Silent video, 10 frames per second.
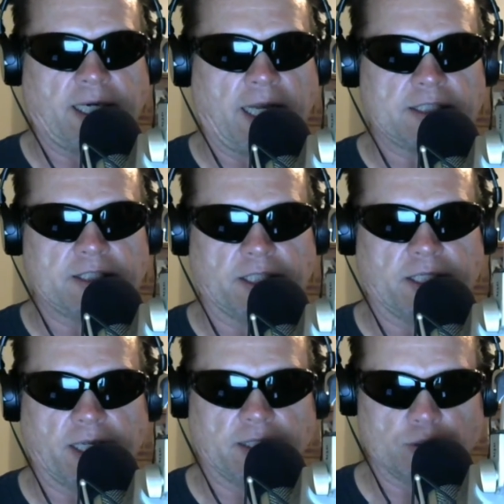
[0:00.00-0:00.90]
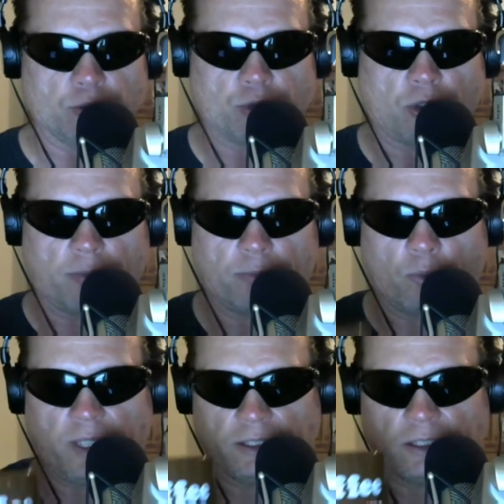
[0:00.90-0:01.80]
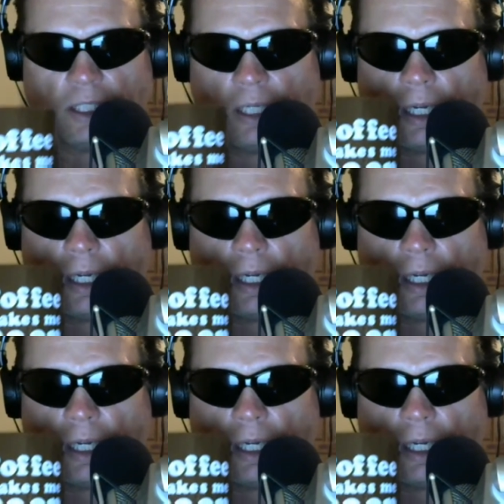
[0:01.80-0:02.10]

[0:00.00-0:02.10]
election again so Trump wins.